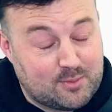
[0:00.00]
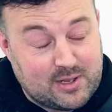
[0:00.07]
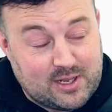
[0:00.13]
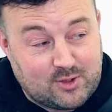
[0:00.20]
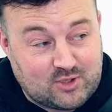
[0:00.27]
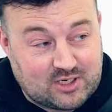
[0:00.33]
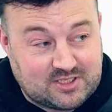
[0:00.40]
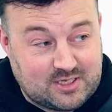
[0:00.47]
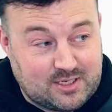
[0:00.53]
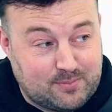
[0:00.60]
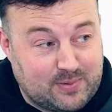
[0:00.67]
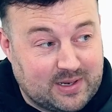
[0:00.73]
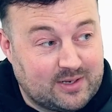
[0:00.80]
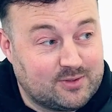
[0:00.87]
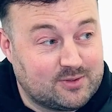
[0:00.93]
to be interesting to
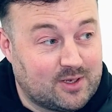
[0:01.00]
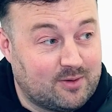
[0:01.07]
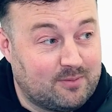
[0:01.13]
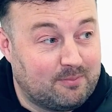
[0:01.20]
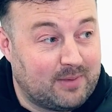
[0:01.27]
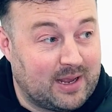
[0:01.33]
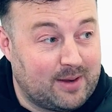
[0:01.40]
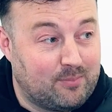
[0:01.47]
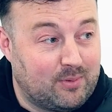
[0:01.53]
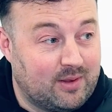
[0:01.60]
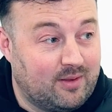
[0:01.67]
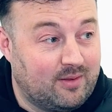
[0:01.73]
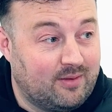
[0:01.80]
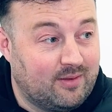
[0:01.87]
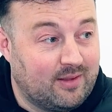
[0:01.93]
depend on
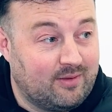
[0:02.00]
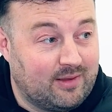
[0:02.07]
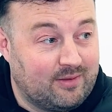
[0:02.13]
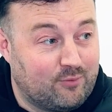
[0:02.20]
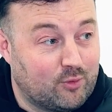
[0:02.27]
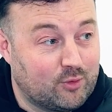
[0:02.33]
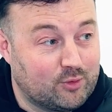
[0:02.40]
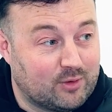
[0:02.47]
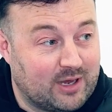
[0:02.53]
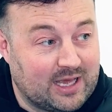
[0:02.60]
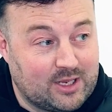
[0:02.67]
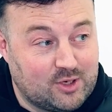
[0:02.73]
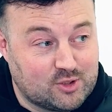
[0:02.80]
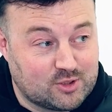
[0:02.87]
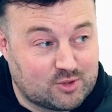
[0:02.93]
maybe if all your
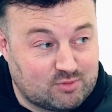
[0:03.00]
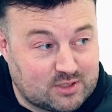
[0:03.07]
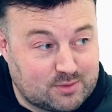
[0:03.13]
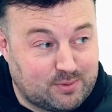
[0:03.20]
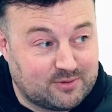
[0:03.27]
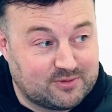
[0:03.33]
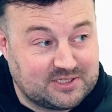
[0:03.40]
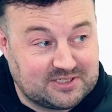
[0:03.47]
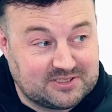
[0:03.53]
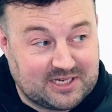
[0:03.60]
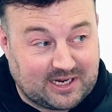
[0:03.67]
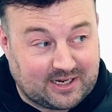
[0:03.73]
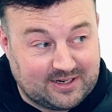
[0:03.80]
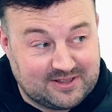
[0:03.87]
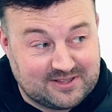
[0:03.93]
agents respond
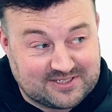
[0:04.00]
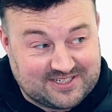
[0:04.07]
exactly the